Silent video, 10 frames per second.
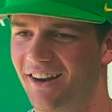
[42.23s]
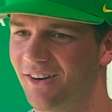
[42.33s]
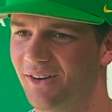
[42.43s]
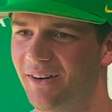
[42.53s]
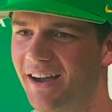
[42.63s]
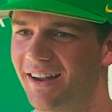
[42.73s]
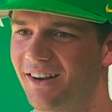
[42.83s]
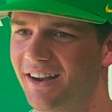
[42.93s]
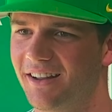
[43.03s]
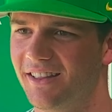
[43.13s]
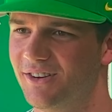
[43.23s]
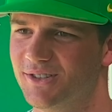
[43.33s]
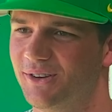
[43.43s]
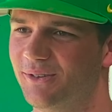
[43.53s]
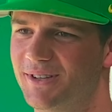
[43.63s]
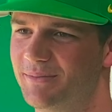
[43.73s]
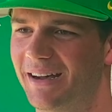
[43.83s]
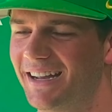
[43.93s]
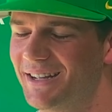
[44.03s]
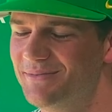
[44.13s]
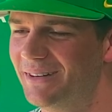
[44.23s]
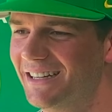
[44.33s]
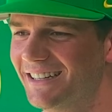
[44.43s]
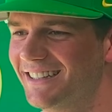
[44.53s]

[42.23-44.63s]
I don't know why, or there's no reason behind it, but.